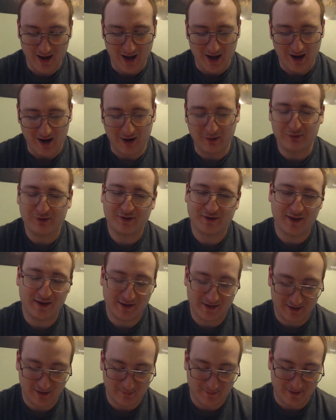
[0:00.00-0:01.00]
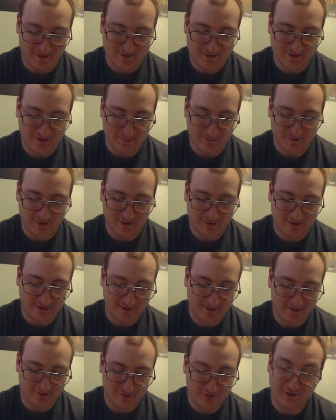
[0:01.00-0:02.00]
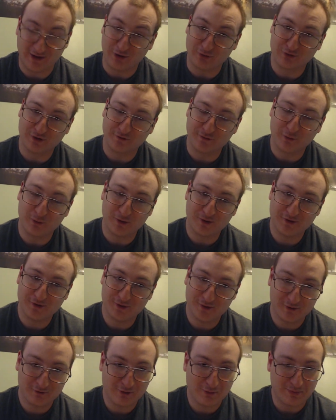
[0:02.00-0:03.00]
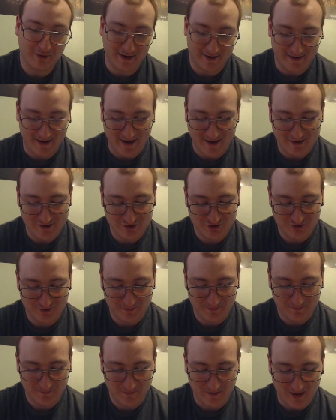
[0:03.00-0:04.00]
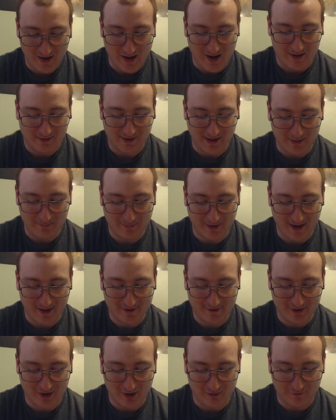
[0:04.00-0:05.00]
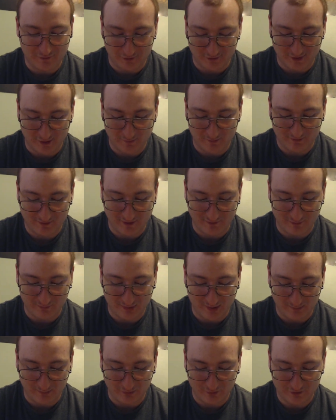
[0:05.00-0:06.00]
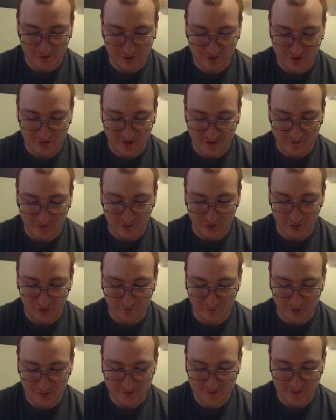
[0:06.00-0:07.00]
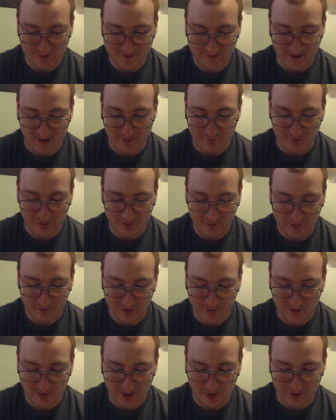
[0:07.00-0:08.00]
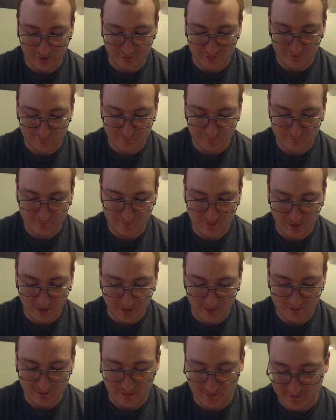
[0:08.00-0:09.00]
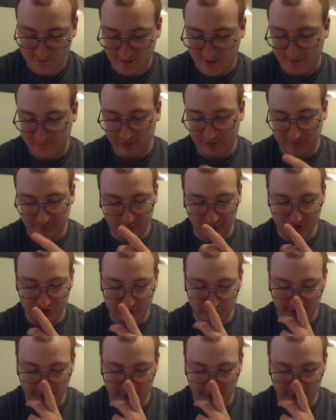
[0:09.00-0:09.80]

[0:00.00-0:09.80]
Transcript: I was thinking about something like Delta Force, replied Ash. Not bad at all for a team of seven people searching out the universe to save it and to save it for a short